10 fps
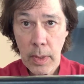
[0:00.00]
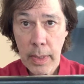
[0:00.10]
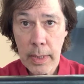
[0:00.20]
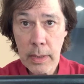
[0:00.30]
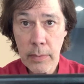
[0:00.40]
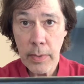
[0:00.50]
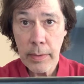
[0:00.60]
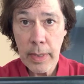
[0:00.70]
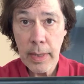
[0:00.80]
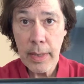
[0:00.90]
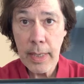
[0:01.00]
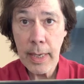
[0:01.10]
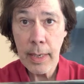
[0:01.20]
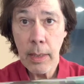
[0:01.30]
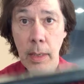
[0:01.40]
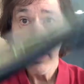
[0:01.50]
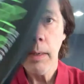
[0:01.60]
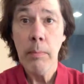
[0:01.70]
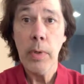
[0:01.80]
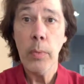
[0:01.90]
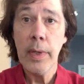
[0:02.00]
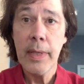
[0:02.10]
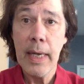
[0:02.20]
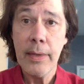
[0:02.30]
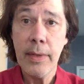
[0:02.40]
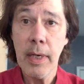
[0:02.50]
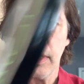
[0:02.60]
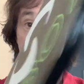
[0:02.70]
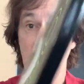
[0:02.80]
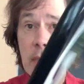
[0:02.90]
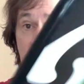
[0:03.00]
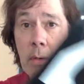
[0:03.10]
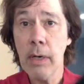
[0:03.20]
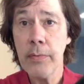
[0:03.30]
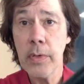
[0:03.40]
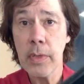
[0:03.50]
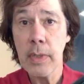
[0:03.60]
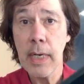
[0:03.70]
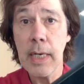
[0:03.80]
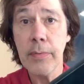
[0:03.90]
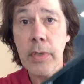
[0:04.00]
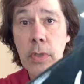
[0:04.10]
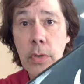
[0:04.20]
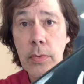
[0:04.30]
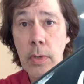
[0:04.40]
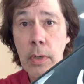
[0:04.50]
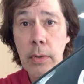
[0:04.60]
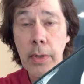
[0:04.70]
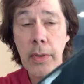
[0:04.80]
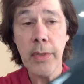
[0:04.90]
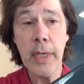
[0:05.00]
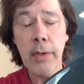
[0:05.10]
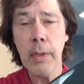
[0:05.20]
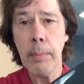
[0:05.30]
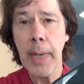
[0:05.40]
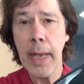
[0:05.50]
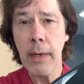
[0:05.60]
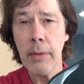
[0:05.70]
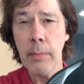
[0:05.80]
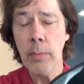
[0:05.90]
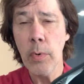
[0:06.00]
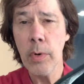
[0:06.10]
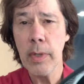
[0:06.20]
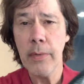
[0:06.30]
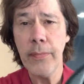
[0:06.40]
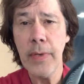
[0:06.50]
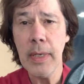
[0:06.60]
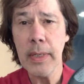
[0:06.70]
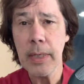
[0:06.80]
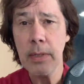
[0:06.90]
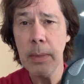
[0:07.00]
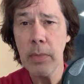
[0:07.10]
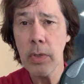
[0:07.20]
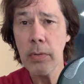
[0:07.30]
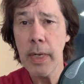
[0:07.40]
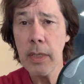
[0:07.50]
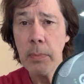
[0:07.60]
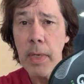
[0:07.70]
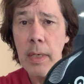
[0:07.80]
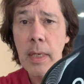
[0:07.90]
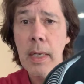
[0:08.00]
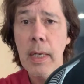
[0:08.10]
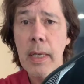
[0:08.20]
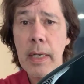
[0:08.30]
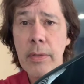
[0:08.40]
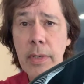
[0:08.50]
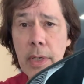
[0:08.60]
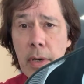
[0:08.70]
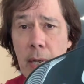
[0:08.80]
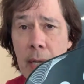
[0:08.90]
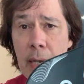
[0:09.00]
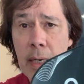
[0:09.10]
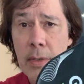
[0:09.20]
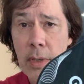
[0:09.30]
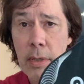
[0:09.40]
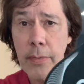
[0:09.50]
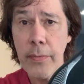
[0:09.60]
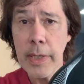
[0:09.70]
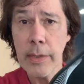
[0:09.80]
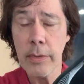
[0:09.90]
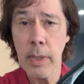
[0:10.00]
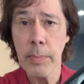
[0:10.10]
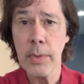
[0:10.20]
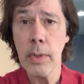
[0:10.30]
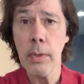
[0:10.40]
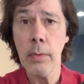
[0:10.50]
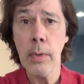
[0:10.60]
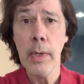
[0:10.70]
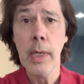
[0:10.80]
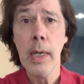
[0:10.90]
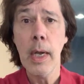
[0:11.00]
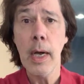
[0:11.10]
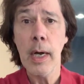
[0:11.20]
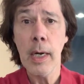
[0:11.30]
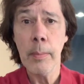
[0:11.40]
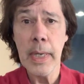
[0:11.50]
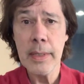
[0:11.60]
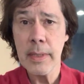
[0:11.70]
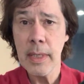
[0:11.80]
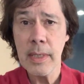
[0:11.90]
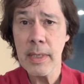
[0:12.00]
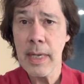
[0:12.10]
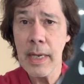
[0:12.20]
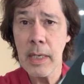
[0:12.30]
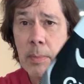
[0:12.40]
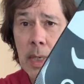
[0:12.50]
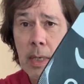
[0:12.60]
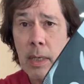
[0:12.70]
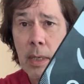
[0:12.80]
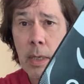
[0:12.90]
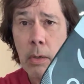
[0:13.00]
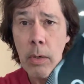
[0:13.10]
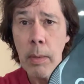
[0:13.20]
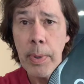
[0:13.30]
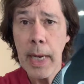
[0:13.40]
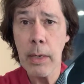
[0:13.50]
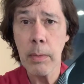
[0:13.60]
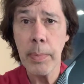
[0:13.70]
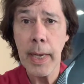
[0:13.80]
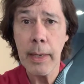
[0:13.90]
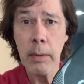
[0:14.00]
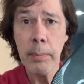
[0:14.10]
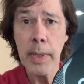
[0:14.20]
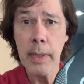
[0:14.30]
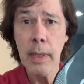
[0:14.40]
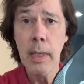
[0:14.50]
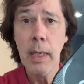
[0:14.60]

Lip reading: It's very thin, but what that does is that offers a lot of control. The thinner the paddle, the more the feelings seem to transmit into your hand and to your fingertips. So this is not going to be, you know, a power paddle, but